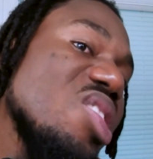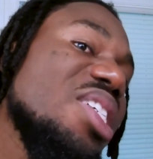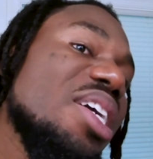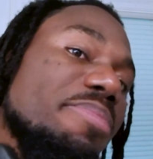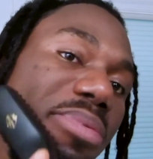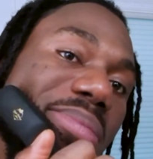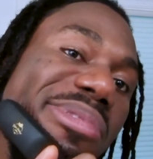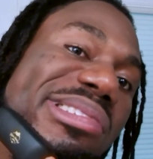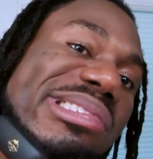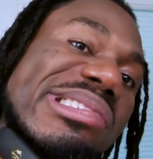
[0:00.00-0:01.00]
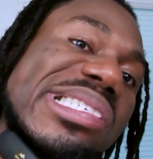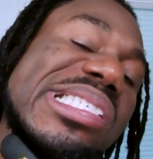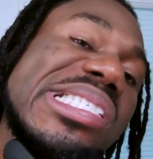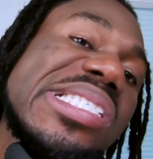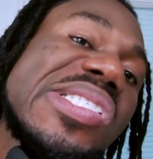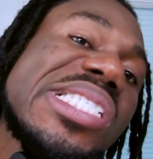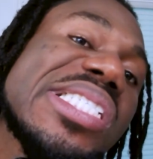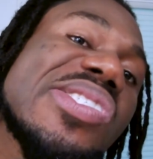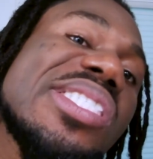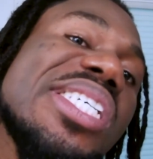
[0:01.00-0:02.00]
And pretty much you
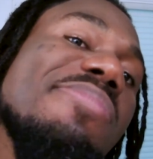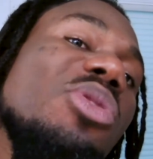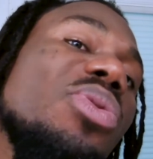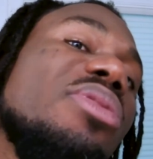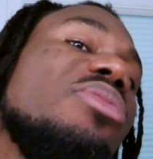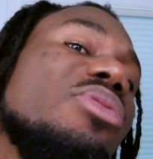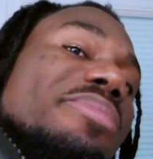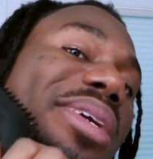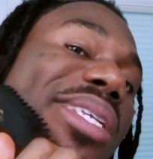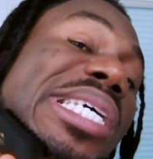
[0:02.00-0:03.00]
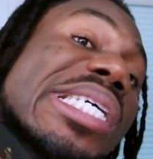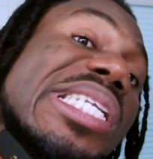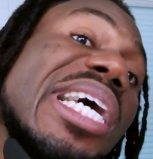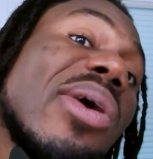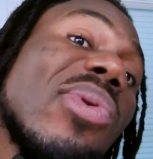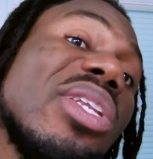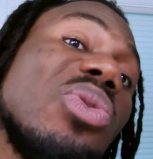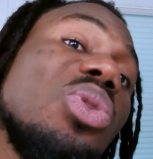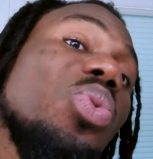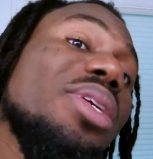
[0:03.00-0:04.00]
take your time going through it, man. Now when you
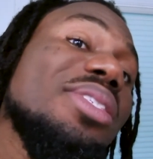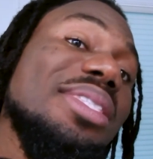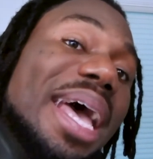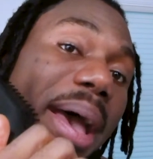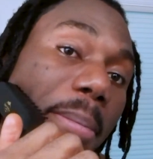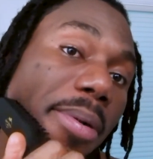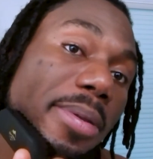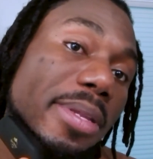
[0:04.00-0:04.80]
do this damp,